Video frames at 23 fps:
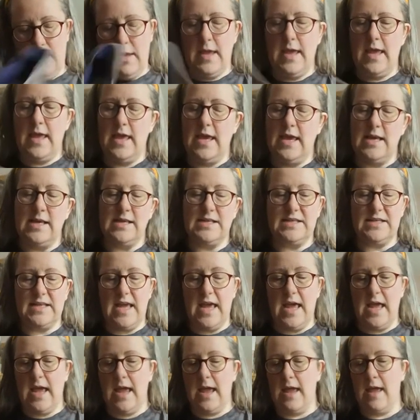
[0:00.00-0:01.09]
is
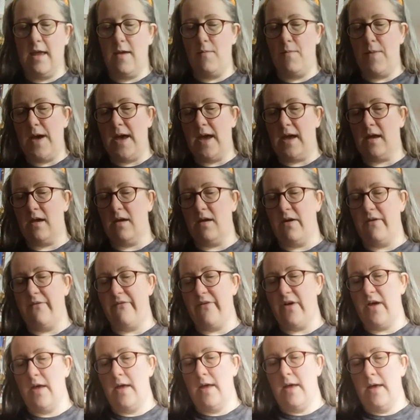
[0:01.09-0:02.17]
a bag of
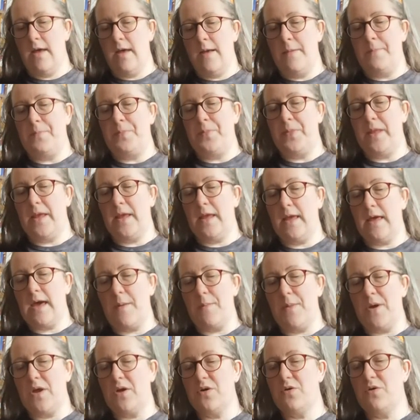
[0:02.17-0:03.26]

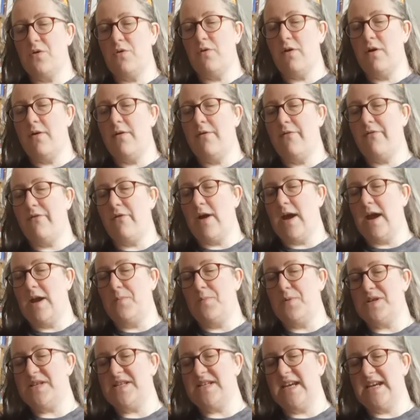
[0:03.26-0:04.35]
Kamakura fried
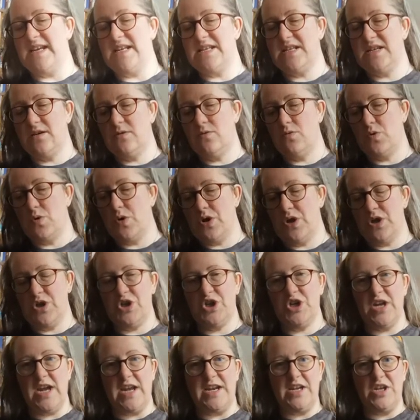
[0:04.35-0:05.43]
potato
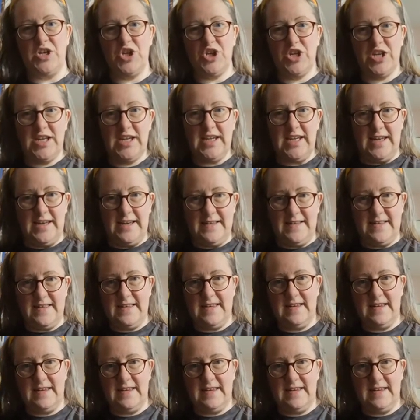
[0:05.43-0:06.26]
cheddar cheese.